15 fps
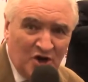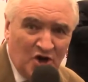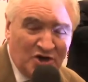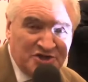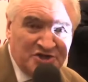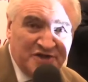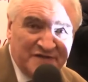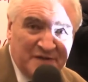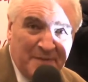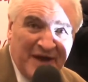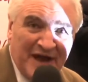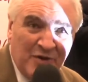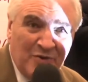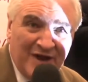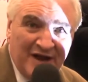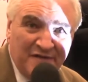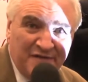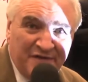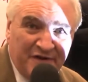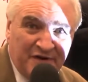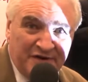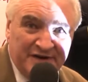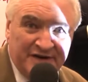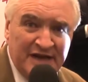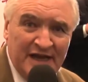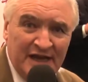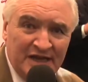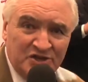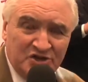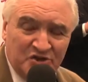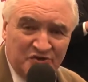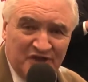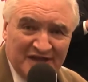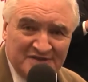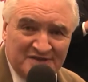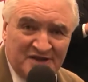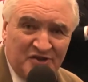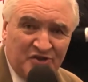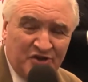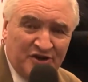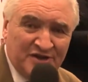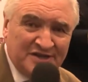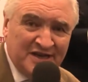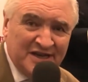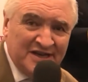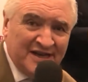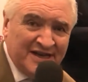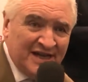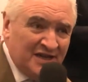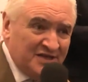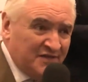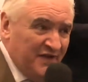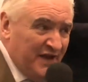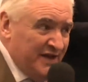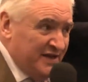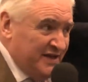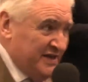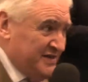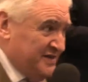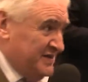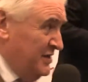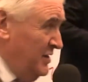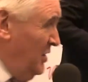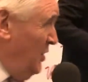the launch of the powwow for 2013 at Las Vegas.